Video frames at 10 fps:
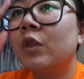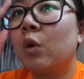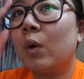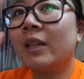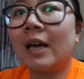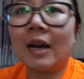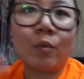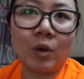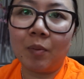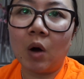the one that
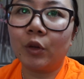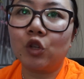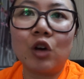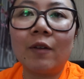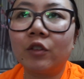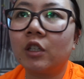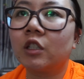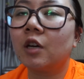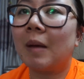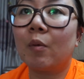we bought with the travel
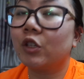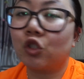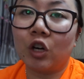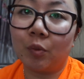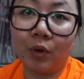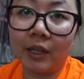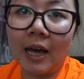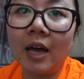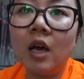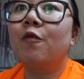system, I wasn't trying to bring that.